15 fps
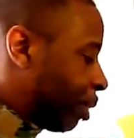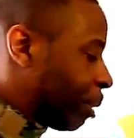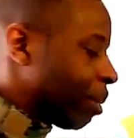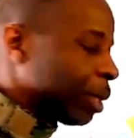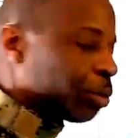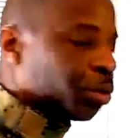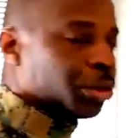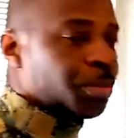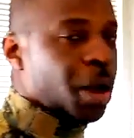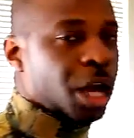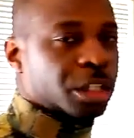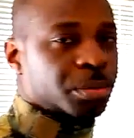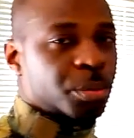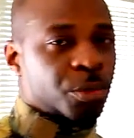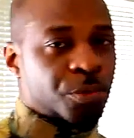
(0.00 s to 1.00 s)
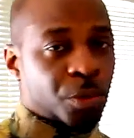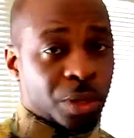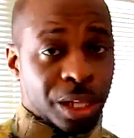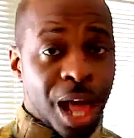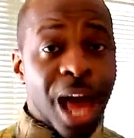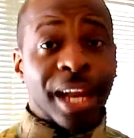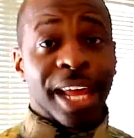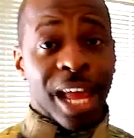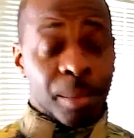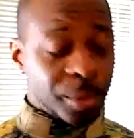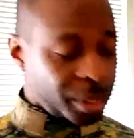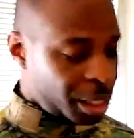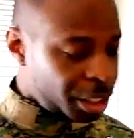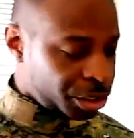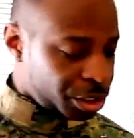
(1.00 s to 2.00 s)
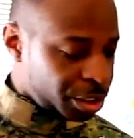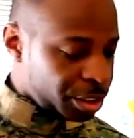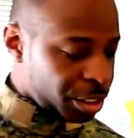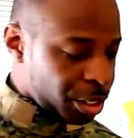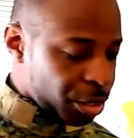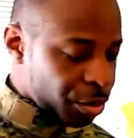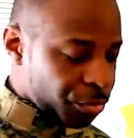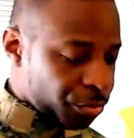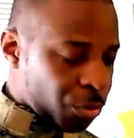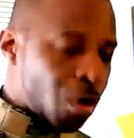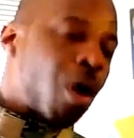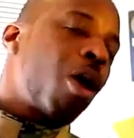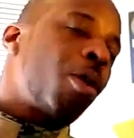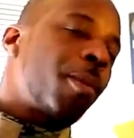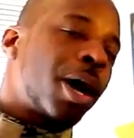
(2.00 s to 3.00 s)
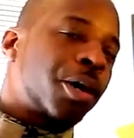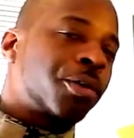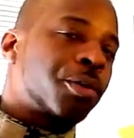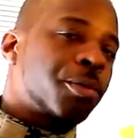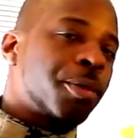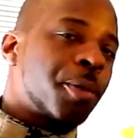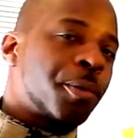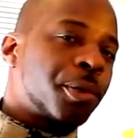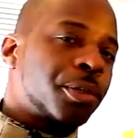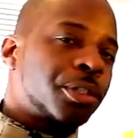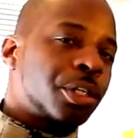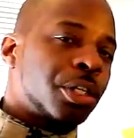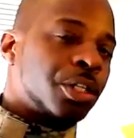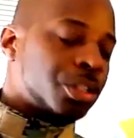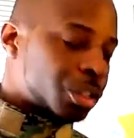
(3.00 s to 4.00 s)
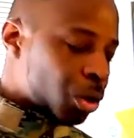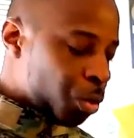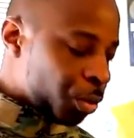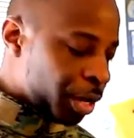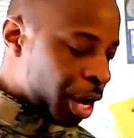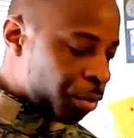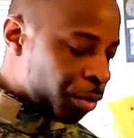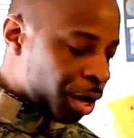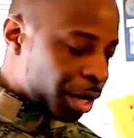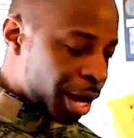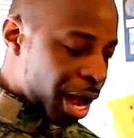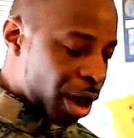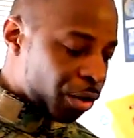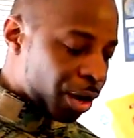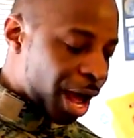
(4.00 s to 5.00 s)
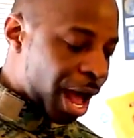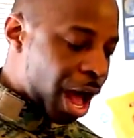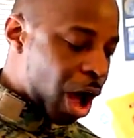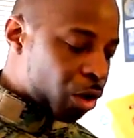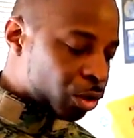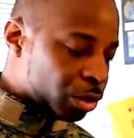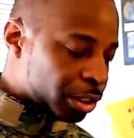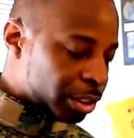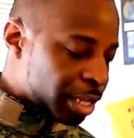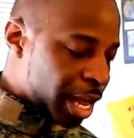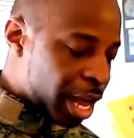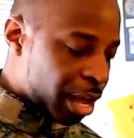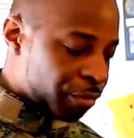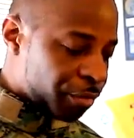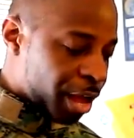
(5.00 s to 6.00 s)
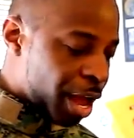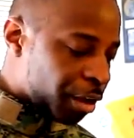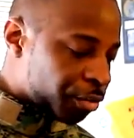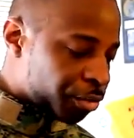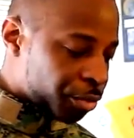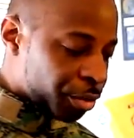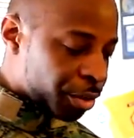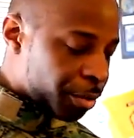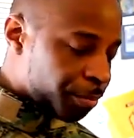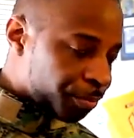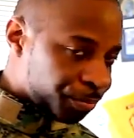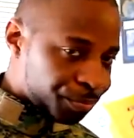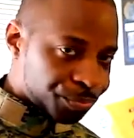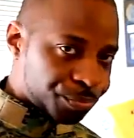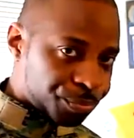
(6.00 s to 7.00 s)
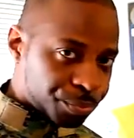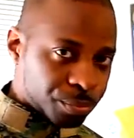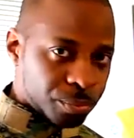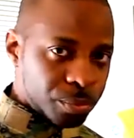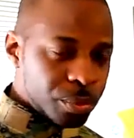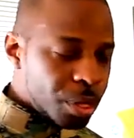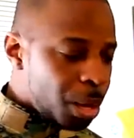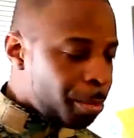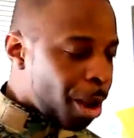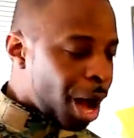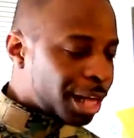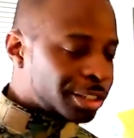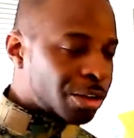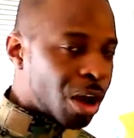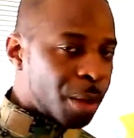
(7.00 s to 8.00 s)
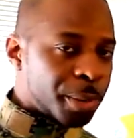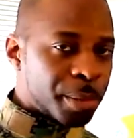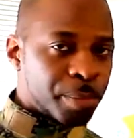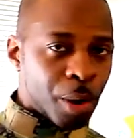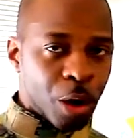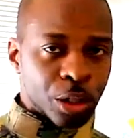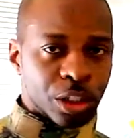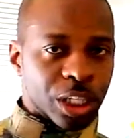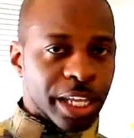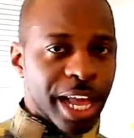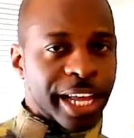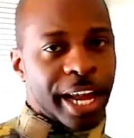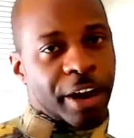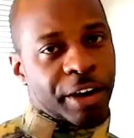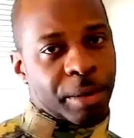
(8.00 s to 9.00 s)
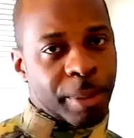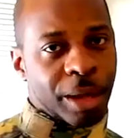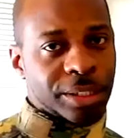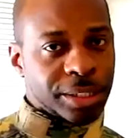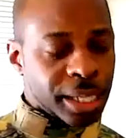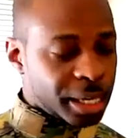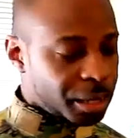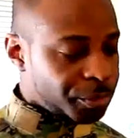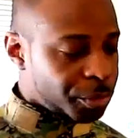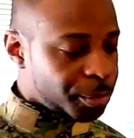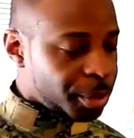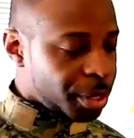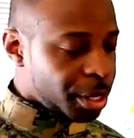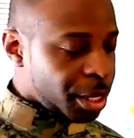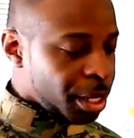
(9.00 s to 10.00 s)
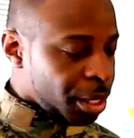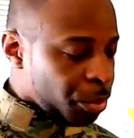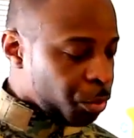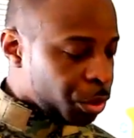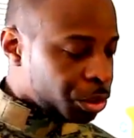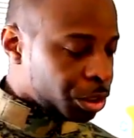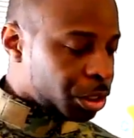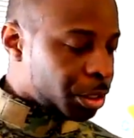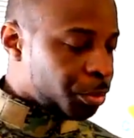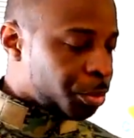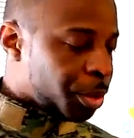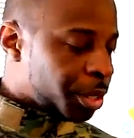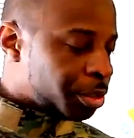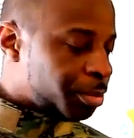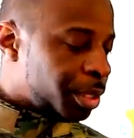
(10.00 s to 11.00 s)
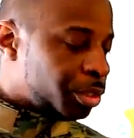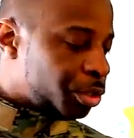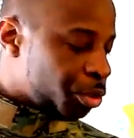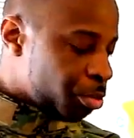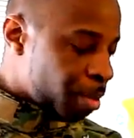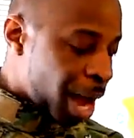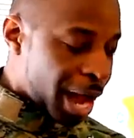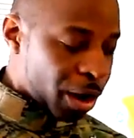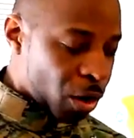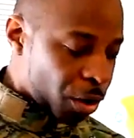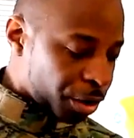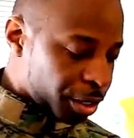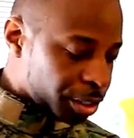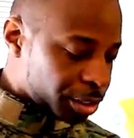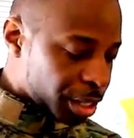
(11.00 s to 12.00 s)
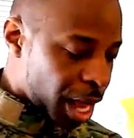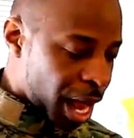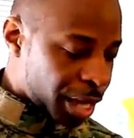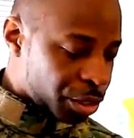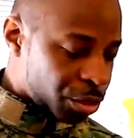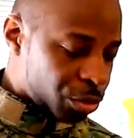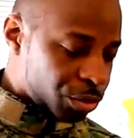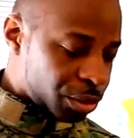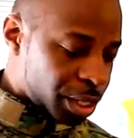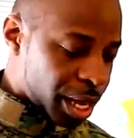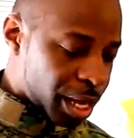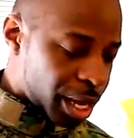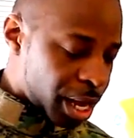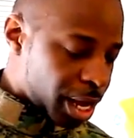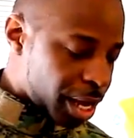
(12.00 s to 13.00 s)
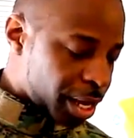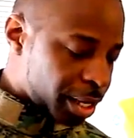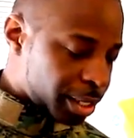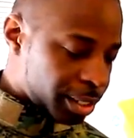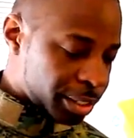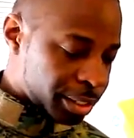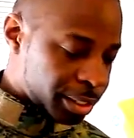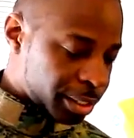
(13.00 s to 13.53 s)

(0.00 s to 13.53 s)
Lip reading: pretty much responsible for a lot of ammunition for all my crew members. So when they run out, I always have extra pods on me. Personally, I carry about 10 of them, which brings me to my harness. I use a